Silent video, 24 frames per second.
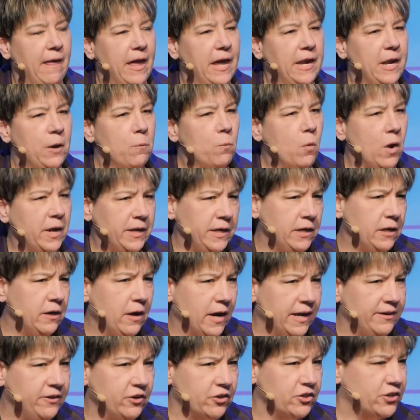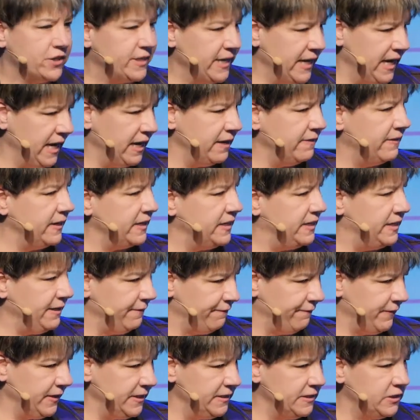And I want you to understand the
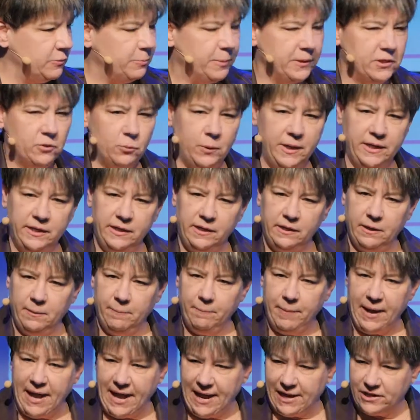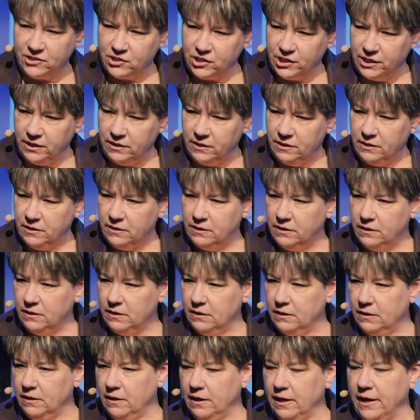difference between compassion
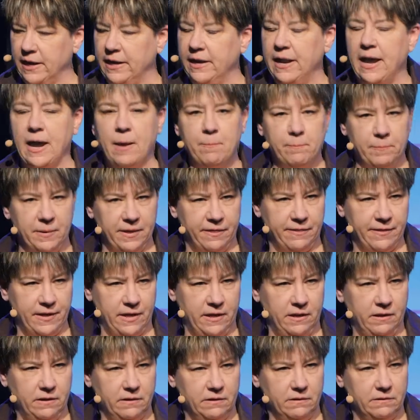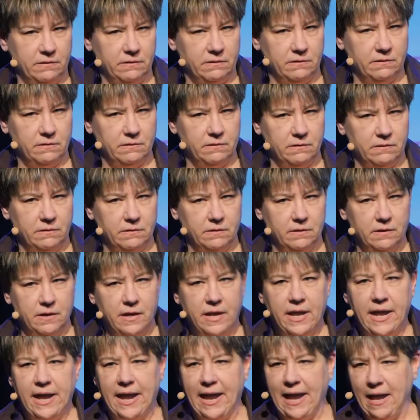and empathy.
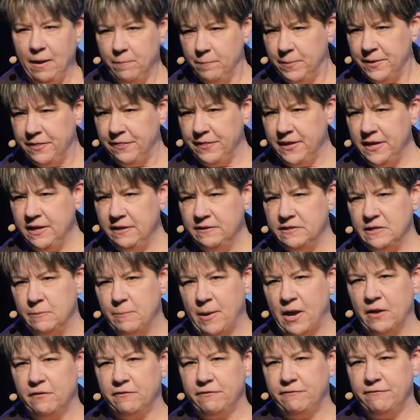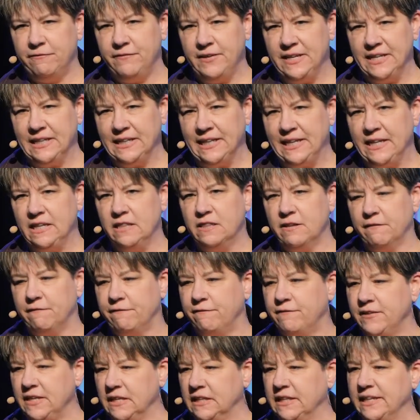Empathy is about feeling the
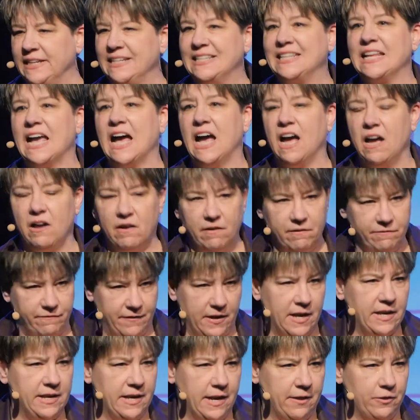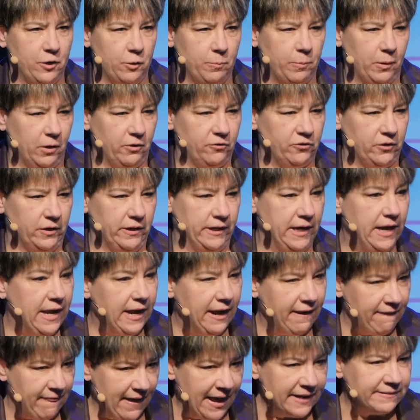feelings of another person,
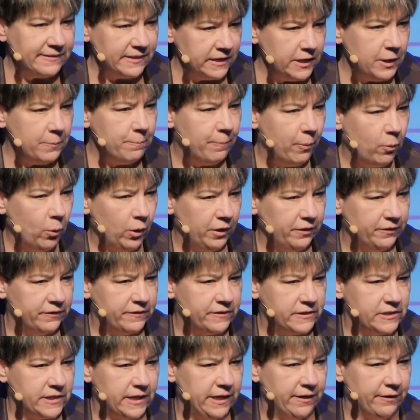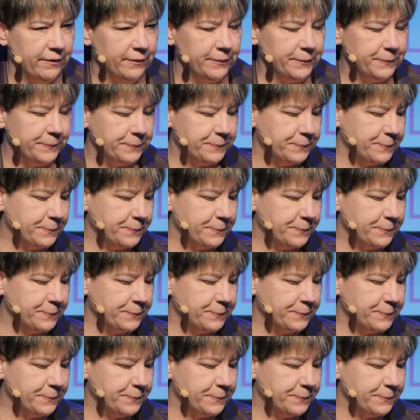and that's an important skill.